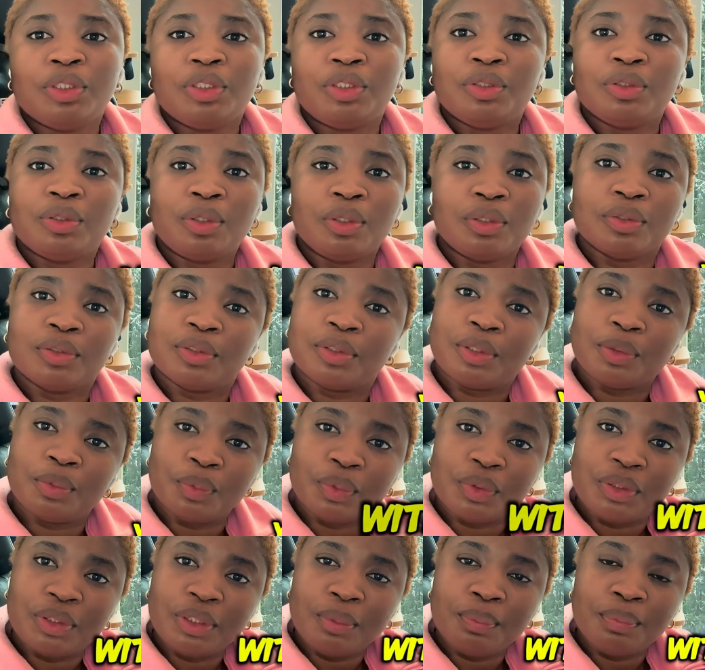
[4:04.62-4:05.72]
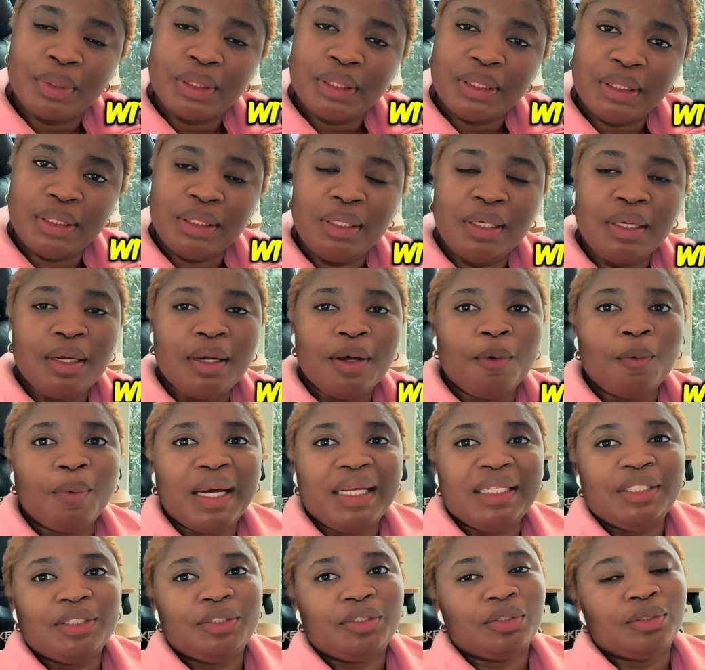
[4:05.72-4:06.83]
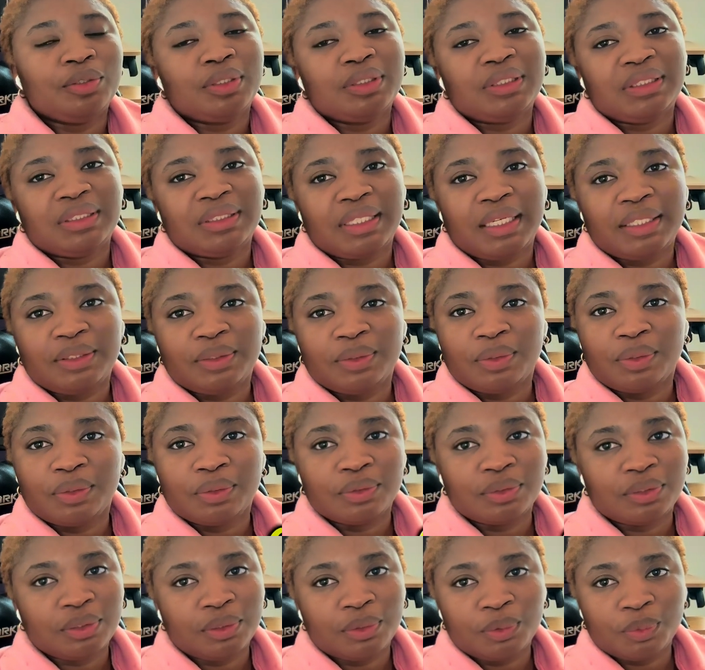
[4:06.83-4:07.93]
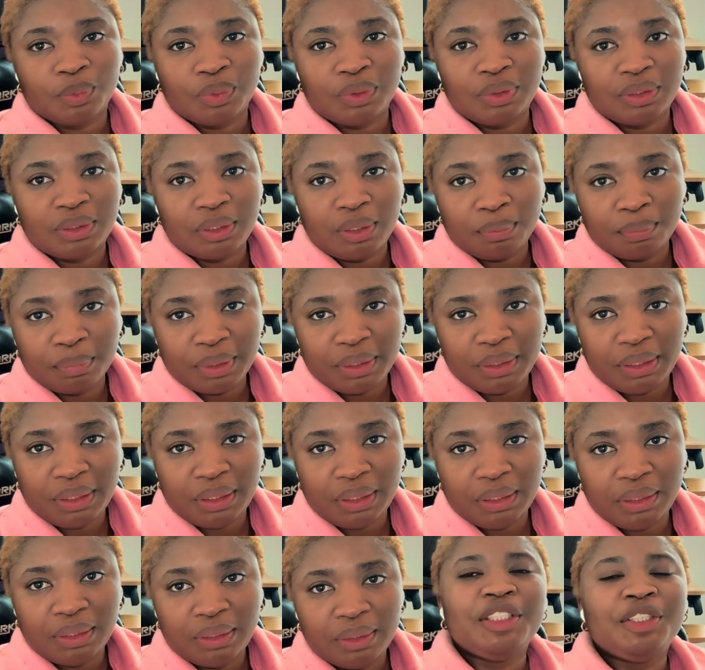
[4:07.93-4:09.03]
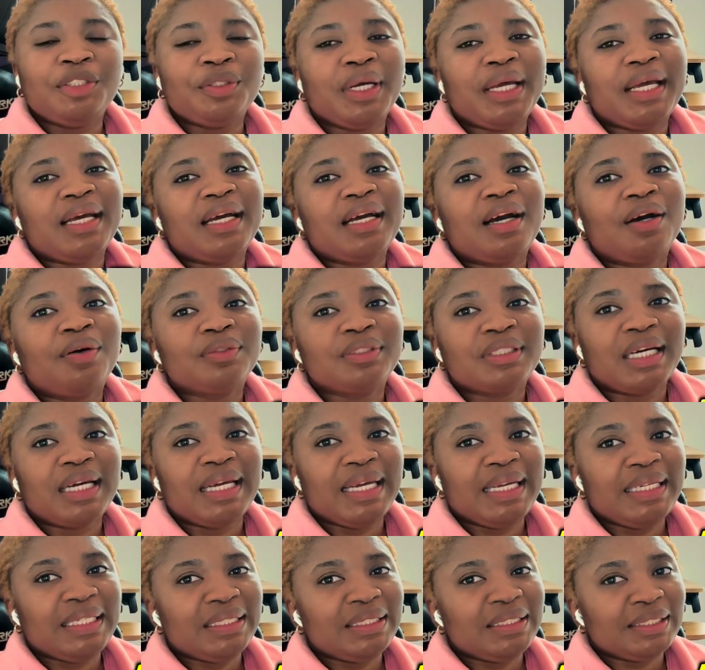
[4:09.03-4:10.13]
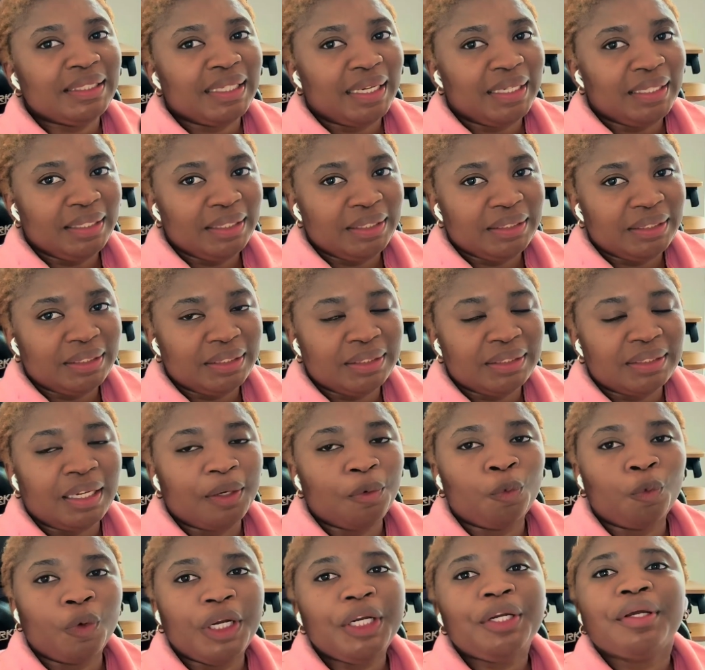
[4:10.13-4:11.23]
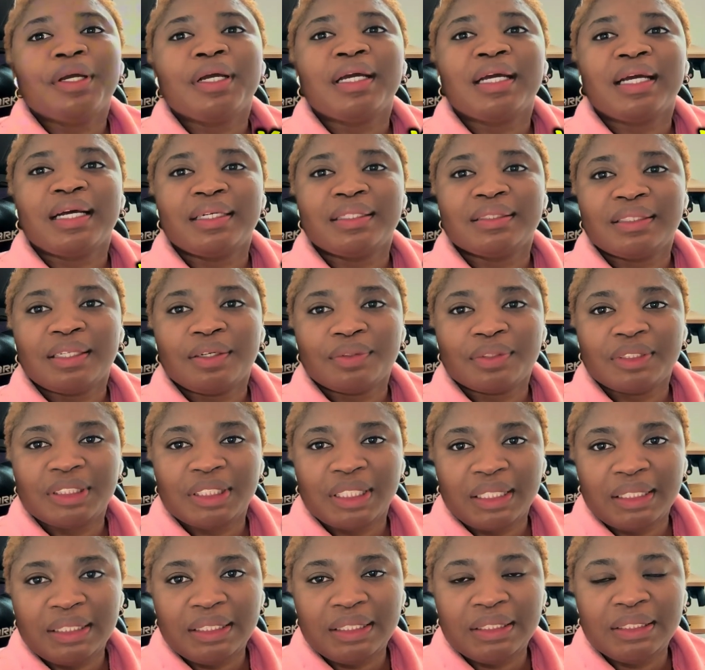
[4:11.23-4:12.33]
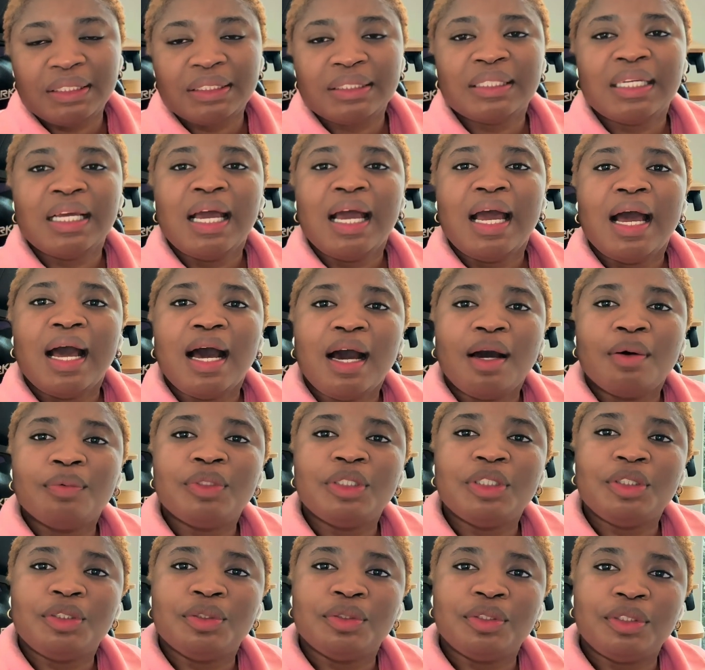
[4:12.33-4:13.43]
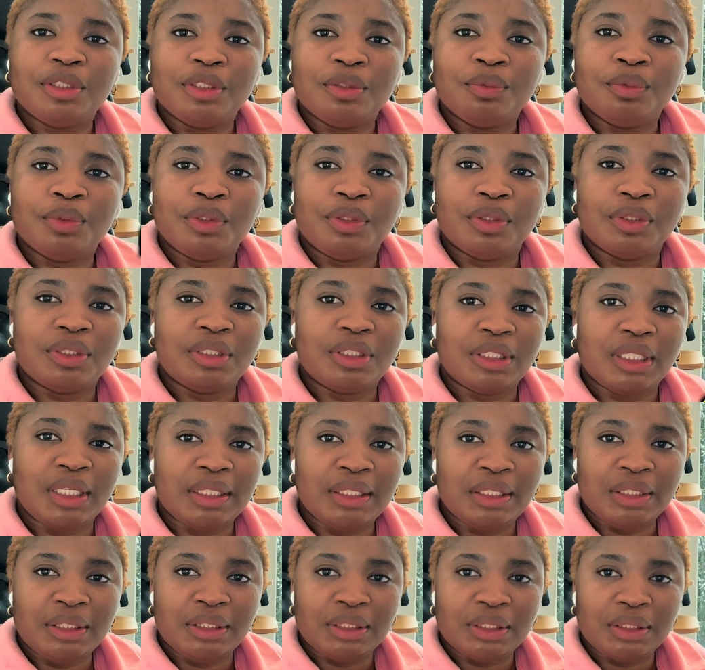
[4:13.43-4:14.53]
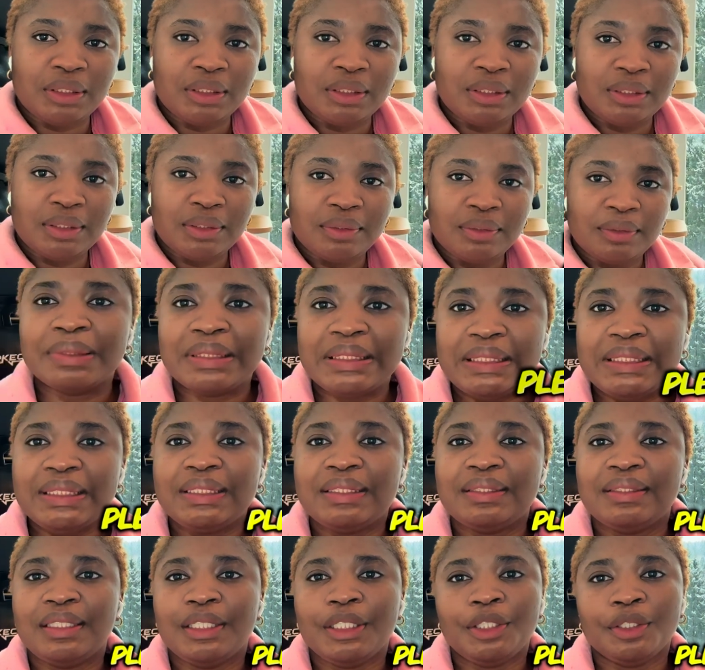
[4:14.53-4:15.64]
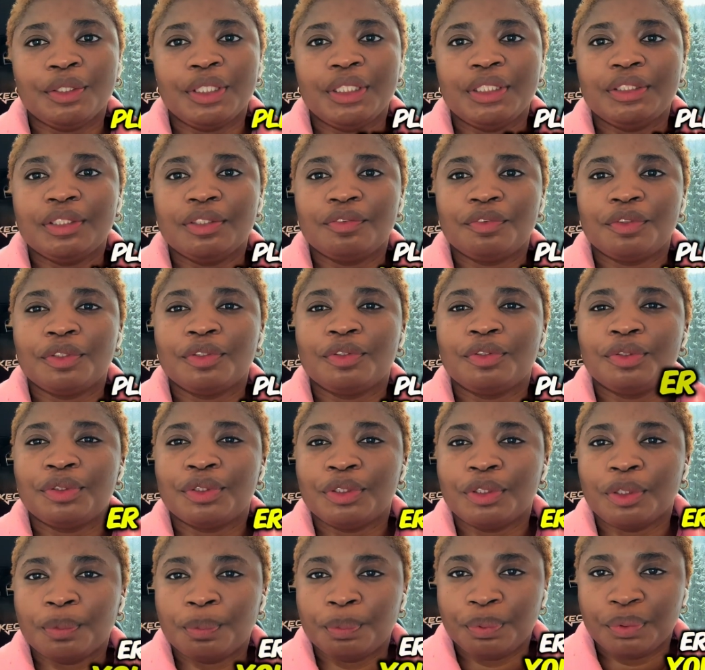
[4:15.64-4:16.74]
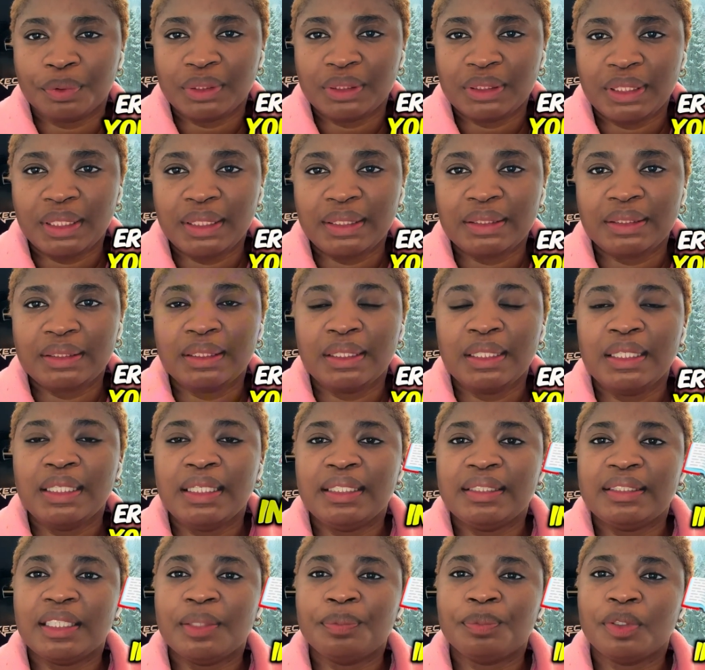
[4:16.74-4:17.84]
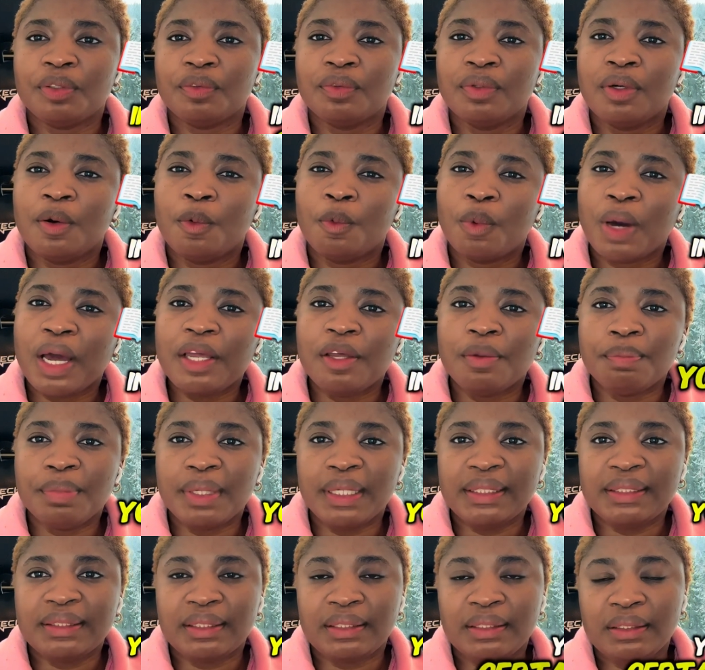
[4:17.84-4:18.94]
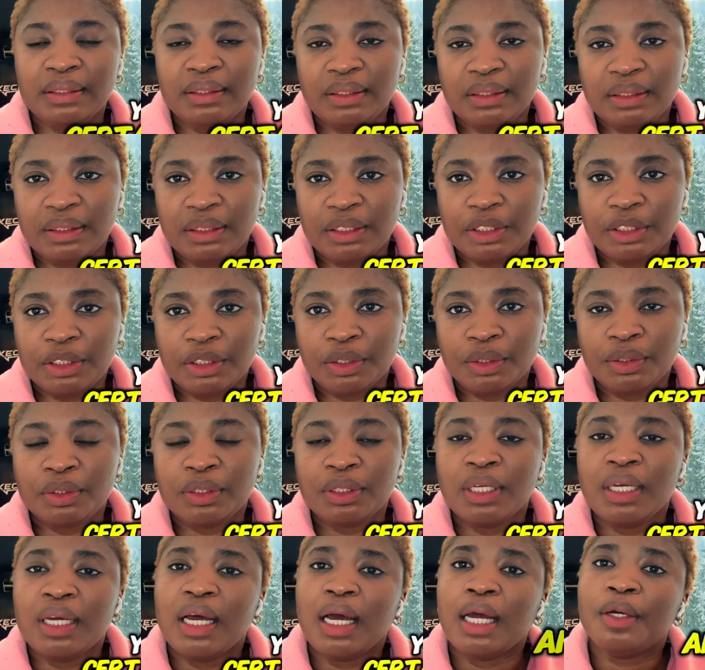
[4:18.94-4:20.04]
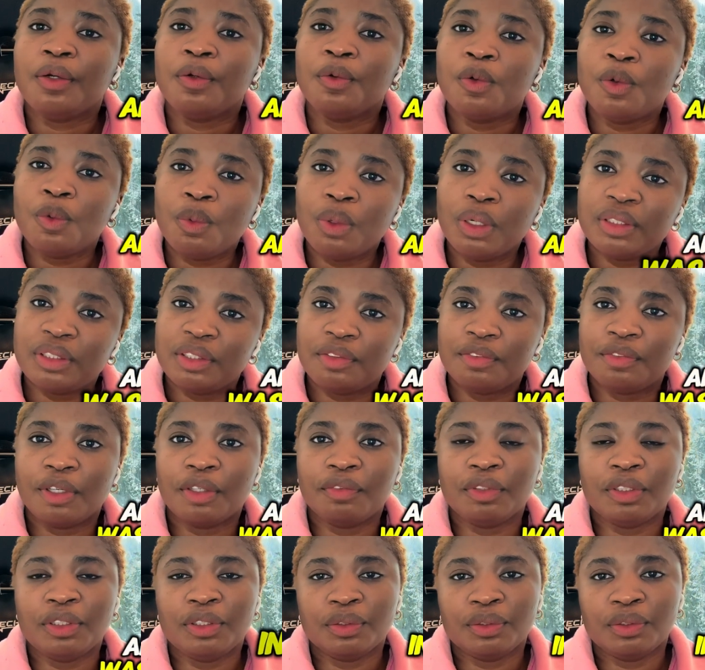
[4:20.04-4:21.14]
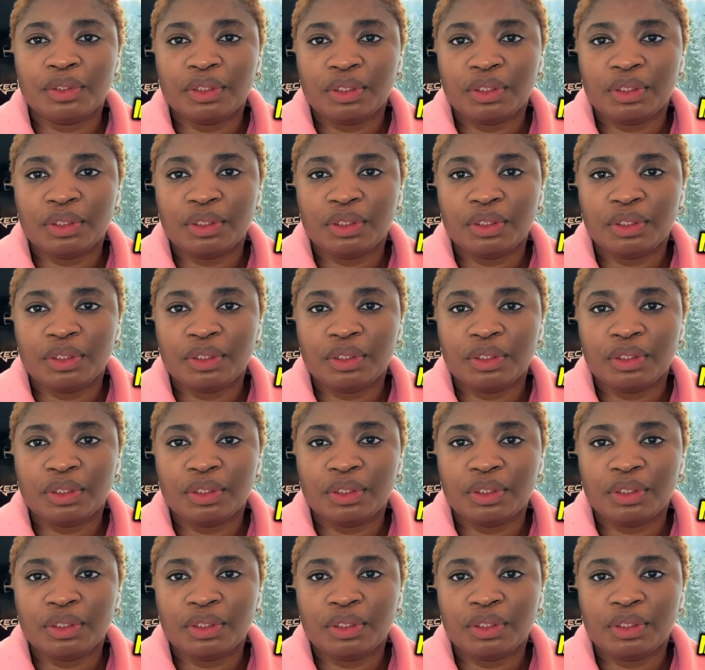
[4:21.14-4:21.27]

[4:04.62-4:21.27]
did you consult with somebody? Why did you not decide to consult with somebody? Did you encounter any challenges? And when you encountered challenges, how did you deal with those challenges? Please take your interview through your process in terms of why you made certain decisions and who was involved in those